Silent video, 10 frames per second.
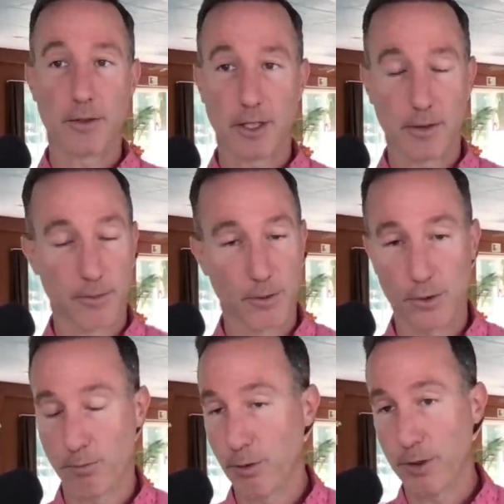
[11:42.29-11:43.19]
It's going to
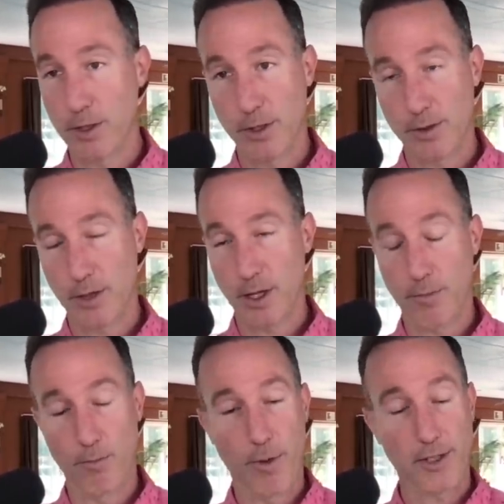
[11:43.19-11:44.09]
just really just
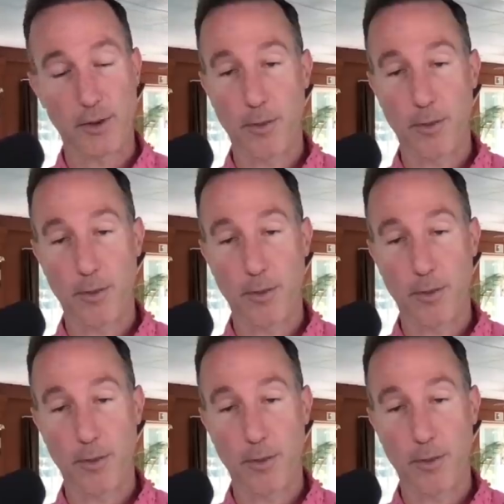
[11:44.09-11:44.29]
uh, mess with